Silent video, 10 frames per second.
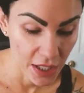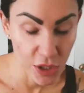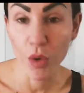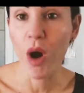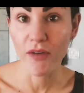
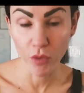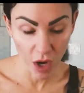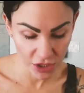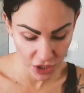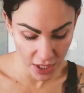So I've
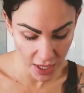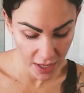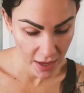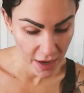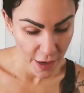washed
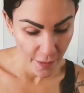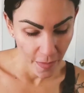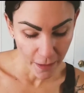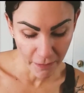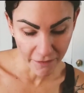
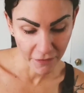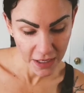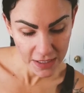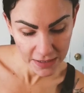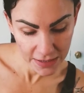my
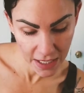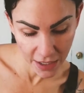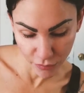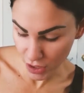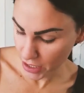face and
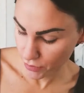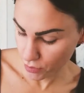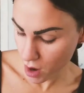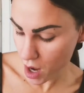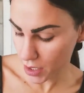I'm ready to
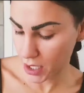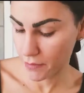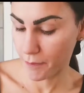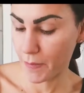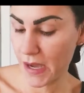rock,
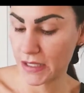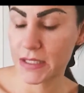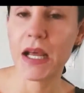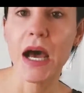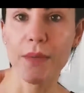
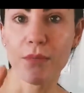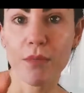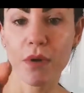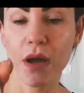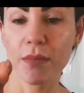but
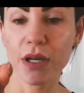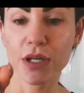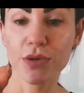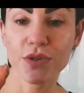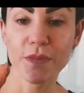I'm going to
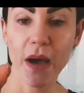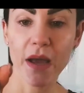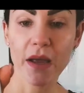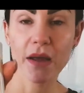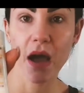use
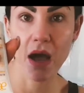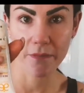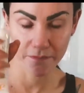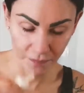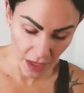my
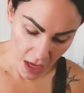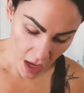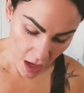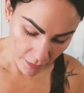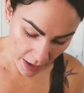
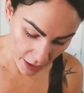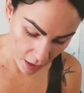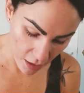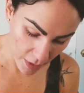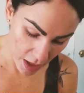my
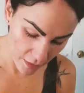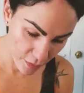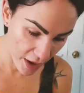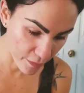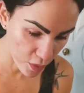Arbonne
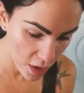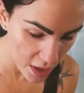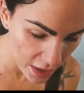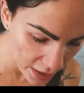Prepwork,